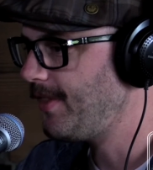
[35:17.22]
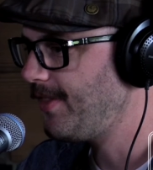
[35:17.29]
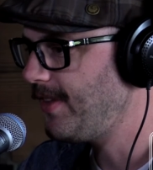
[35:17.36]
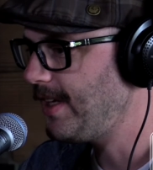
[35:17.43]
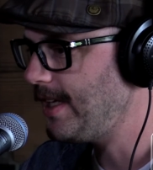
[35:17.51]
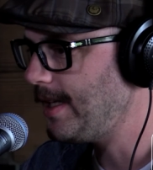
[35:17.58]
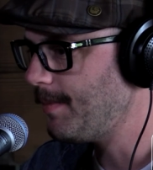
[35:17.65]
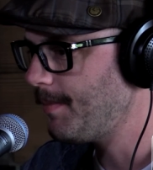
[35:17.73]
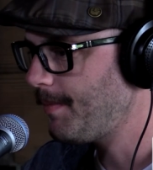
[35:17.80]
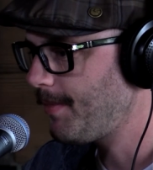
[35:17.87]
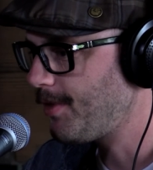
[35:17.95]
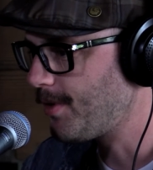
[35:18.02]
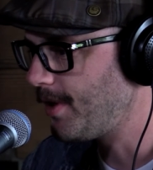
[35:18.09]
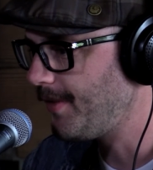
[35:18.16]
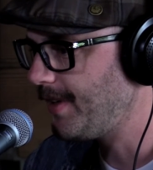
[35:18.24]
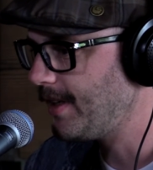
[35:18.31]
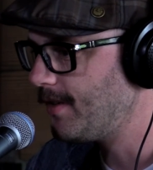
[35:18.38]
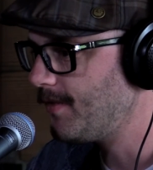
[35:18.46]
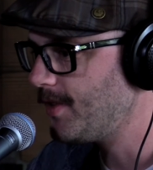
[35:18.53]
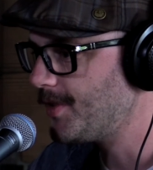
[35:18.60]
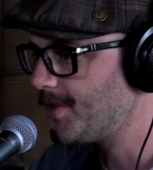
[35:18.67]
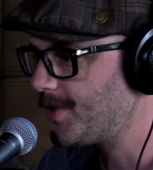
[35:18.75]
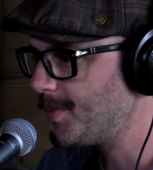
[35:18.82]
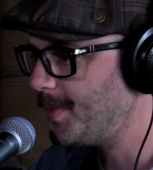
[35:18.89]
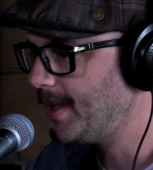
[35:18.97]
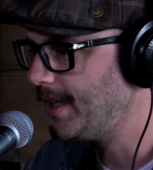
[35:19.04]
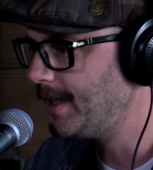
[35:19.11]
theme through all the interviews has
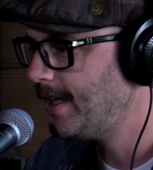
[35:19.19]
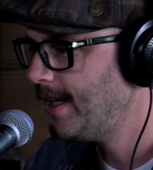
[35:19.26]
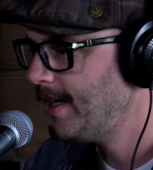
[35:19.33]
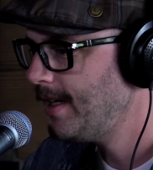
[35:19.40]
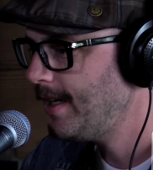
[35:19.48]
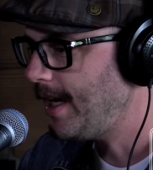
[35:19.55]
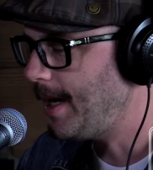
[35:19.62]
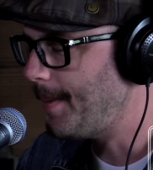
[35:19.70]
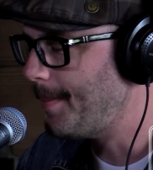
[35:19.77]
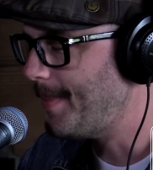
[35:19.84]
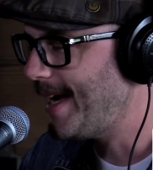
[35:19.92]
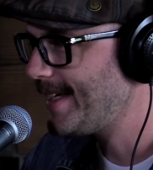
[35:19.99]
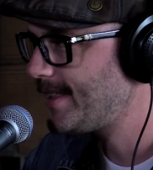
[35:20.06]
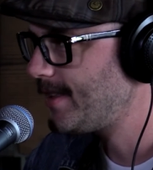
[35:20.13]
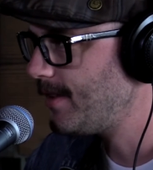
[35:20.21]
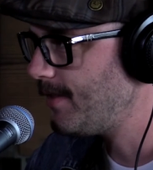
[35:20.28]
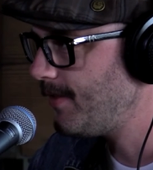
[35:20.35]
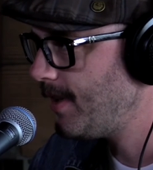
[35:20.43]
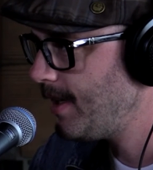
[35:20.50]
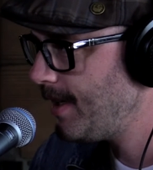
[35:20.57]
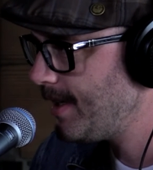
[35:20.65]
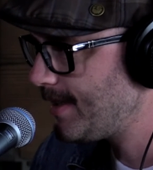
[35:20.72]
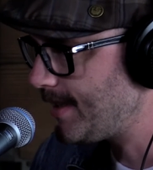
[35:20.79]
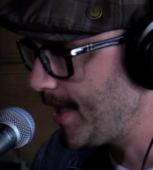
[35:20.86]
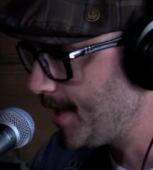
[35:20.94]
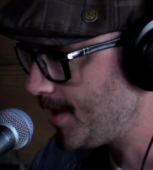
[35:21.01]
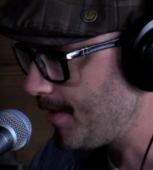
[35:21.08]
been a massive
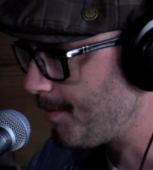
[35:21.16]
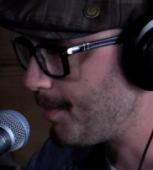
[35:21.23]
sense of